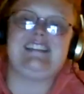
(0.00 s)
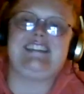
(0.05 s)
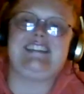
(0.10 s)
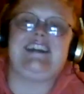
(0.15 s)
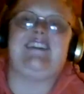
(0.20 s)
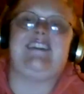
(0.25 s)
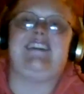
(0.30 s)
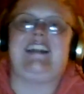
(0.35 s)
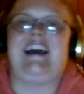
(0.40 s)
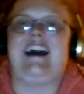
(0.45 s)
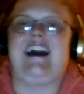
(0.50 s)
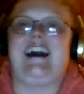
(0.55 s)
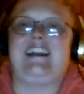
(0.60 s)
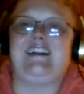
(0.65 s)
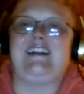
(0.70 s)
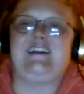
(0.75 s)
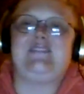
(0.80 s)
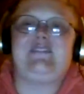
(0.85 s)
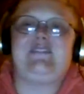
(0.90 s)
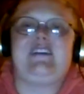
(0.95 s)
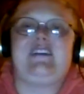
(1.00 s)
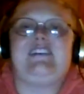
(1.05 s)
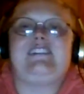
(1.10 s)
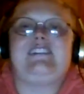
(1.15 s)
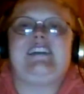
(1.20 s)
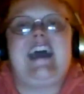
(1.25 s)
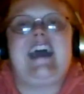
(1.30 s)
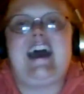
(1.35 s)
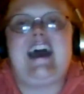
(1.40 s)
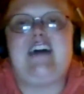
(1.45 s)
still an honor to be able to
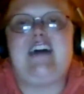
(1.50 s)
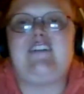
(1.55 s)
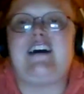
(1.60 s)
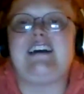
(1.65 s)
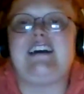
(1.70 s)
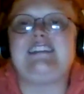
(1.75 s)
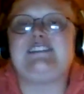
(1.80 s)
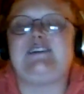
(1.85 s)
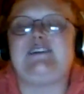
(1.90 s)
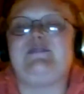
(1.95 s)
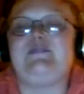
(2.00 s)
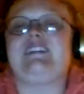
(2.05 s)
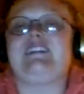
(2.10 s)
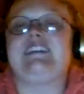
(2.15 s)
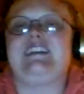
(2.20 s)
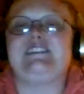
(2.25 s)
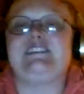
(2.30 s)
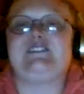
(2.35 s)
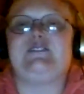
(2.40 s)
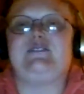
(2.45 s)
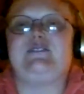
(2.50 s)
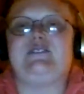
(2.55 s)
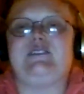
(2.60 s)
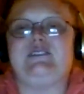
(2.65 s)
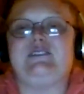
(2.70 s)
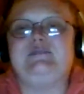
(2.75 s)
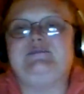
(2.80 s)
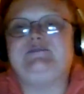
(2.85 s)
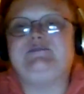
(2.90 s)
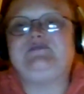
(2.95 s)
have that. So I'm like, that's cool.